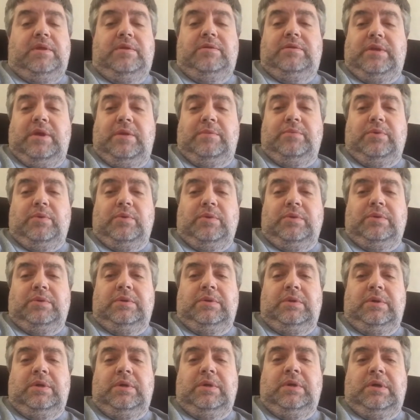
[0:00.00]
Deadpool
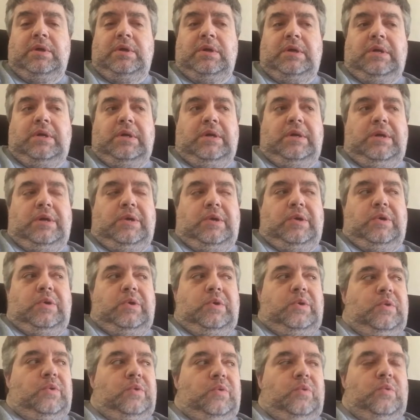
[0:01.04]

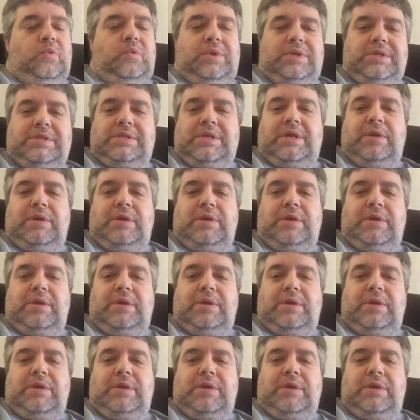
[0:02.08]
was